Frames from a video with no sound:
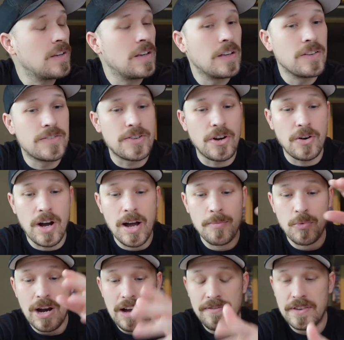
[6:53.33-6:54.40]
So
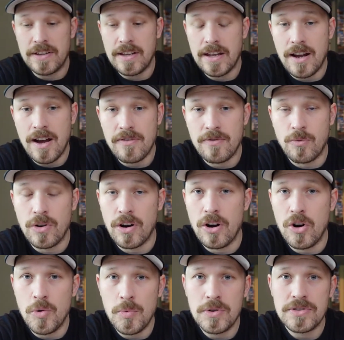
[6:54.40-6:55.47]
I'm raffling that off. We're
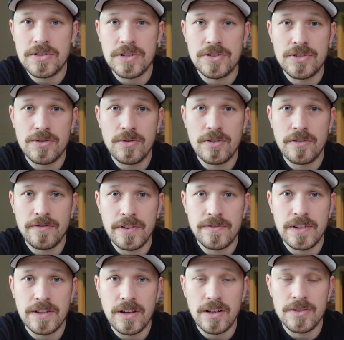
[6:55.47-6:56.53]
almost to
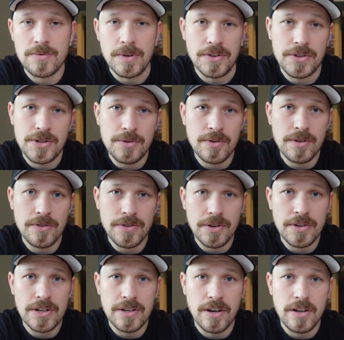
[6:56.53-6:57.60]
$250. We're at
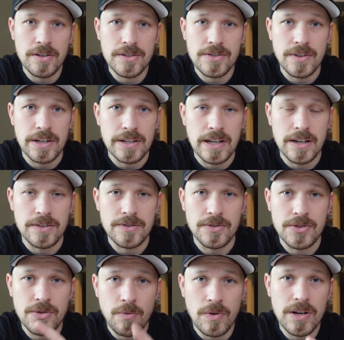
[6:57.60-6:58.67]
$230 right now, so
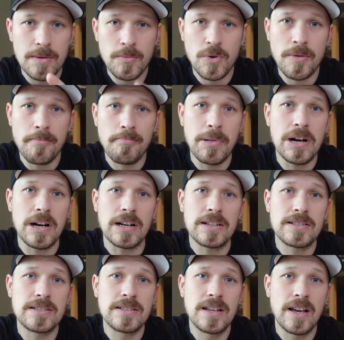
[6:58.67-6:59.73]
20 more
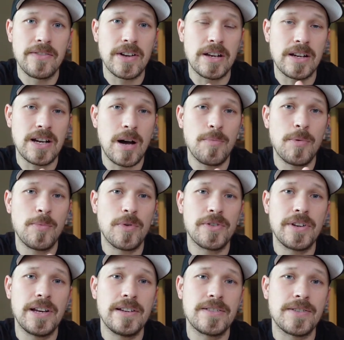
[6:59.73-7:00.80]
bucks. I've got a couple more
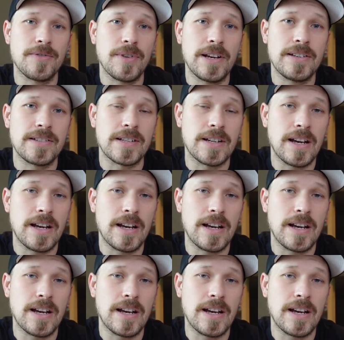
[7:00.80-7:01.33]
days to raise it.